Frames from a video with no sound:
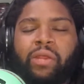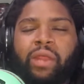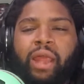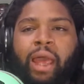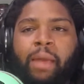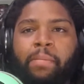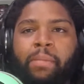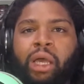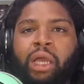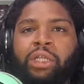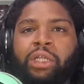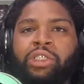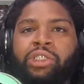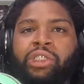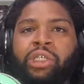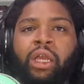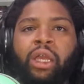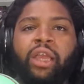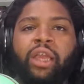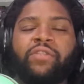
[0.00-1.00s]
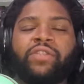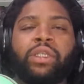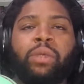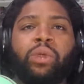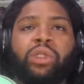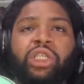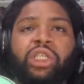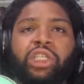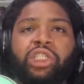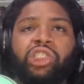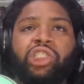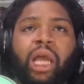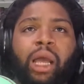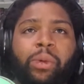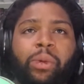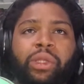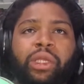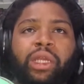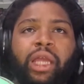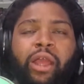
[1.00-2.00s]
that much. If someone gets shot
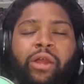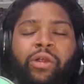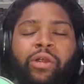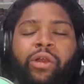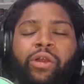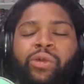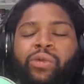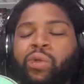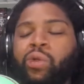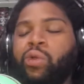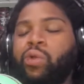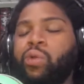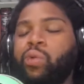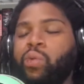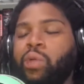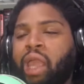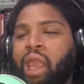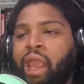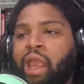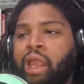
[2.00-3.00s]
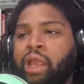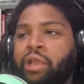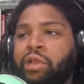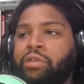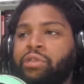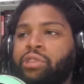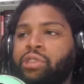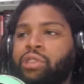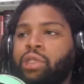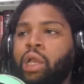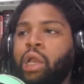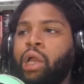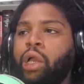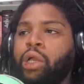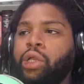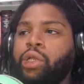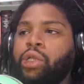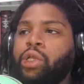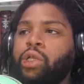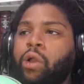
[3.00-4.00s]
with an arrow, who cares?
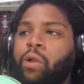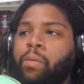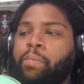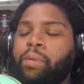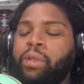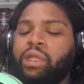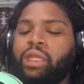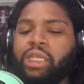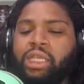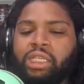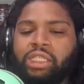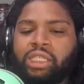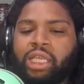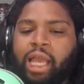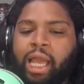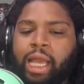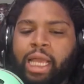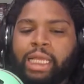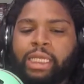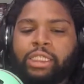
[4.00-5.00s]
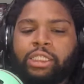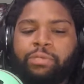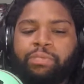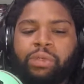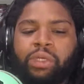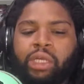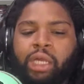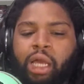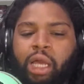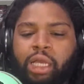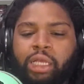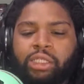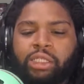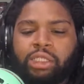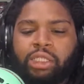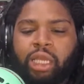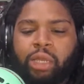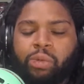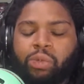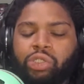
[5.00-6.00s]
But these guys, because
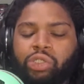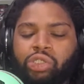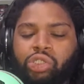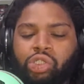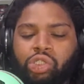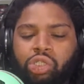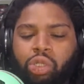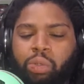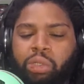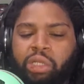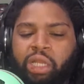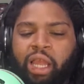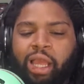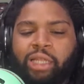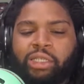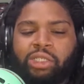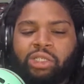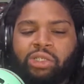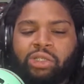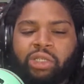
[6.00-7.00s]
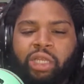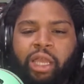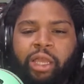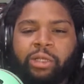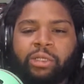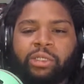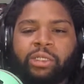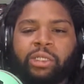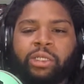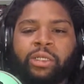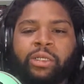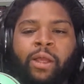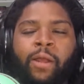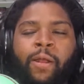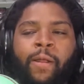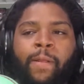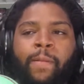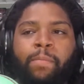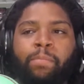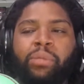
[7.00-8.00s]
they were just so attached to their character,
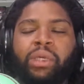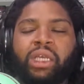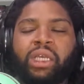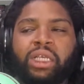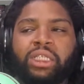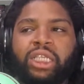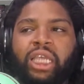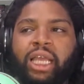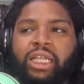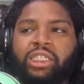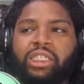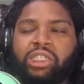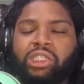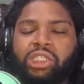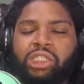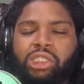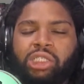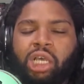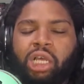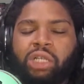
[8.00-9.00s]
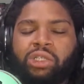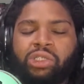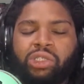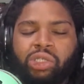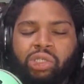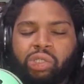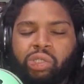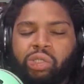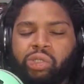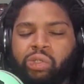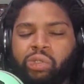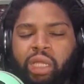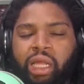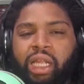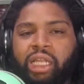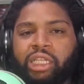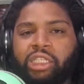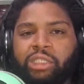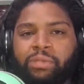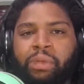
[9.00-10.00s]
and because they had just such little
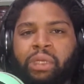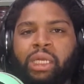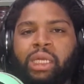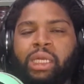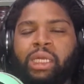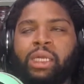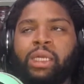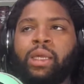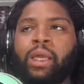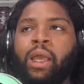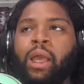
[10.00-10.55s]
HP,